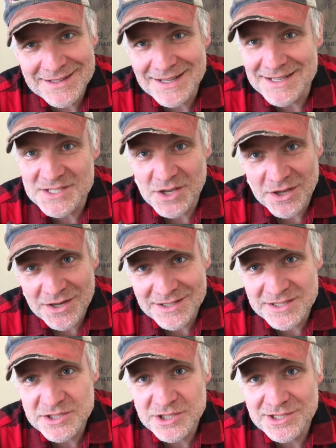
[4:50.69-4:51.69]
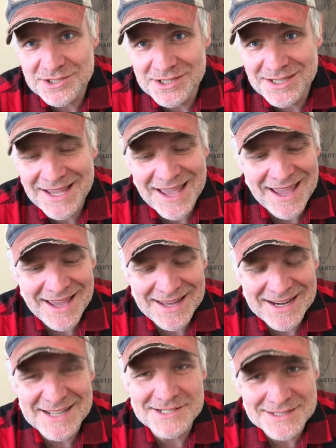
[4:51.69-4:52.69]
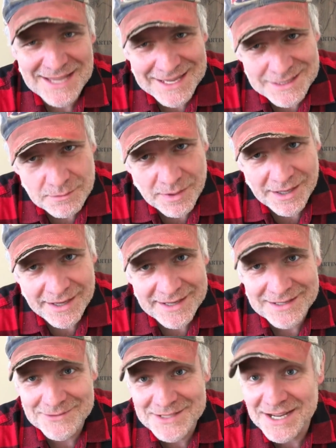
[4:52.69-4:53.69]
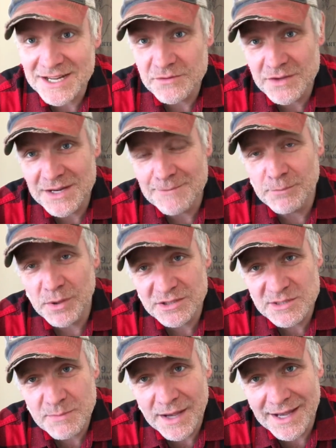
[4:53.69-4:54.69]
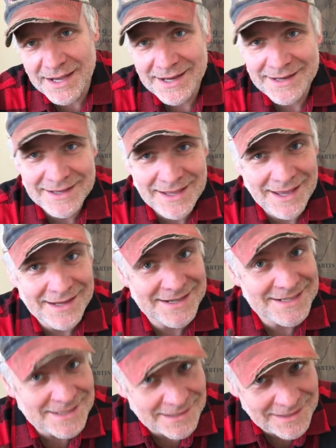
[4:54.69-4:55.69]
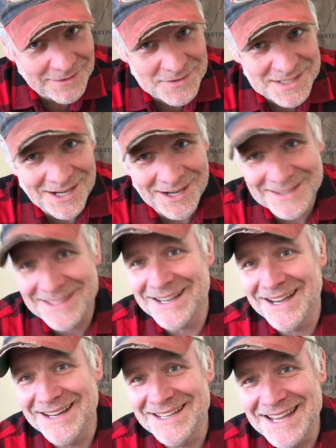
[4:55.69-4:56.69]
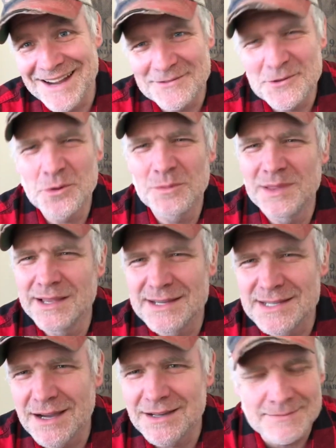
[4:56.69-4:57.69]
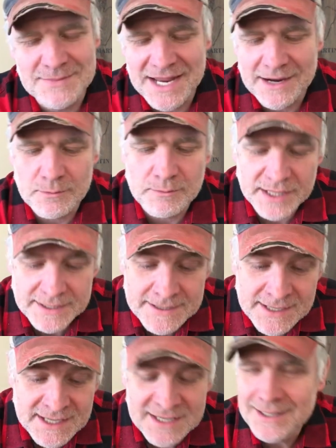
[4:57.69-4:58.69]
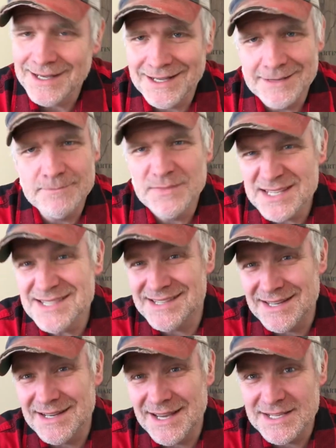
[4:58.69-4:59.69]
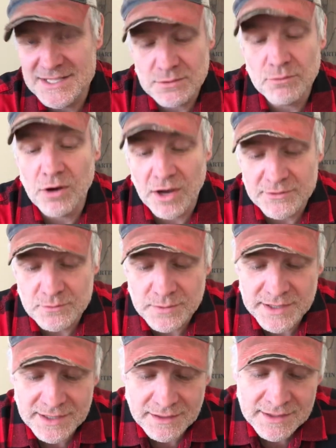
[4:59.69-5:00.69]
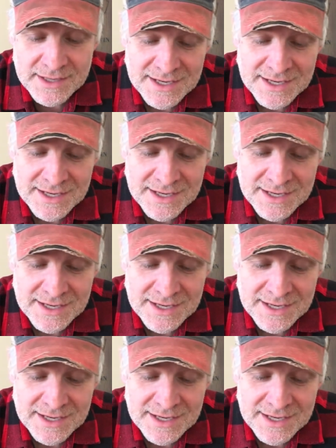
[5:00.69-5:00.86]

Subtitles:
I saw it on Kijiji and I just had to buy it. It was kind of an impulse buy, and I didn't even talk the guy down. Normally I talk him down, but this is a nice rod and reel.